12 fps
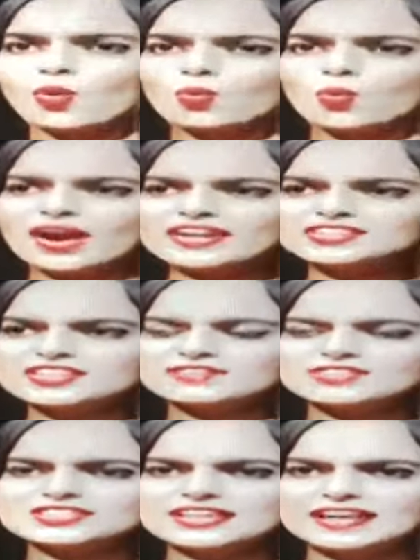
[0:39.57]
why do you have
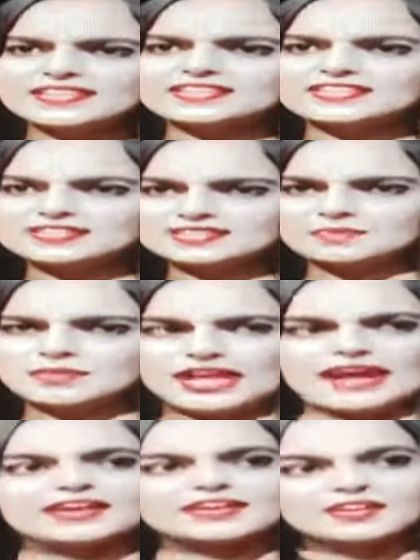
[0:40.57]
to say this
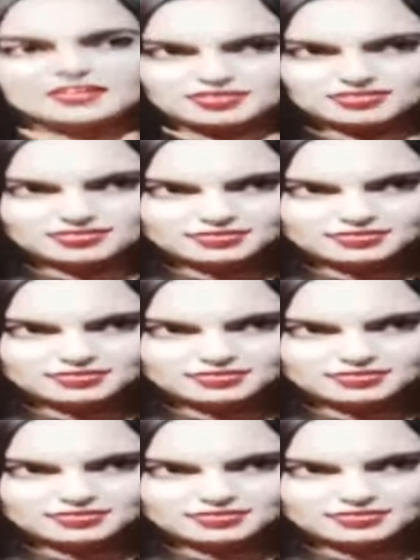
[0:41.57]
black girl?